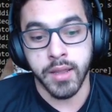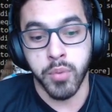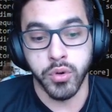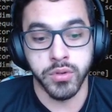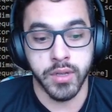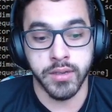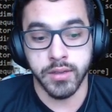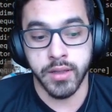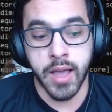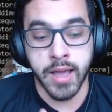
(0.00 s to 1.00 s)
it
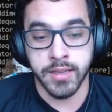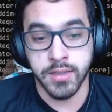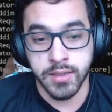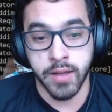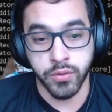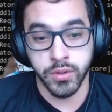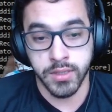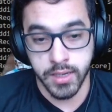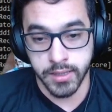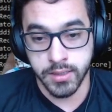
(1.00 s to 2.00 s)
adds stuff to
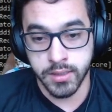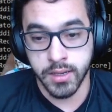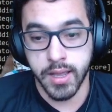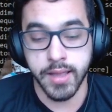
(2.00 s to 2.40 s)
this list.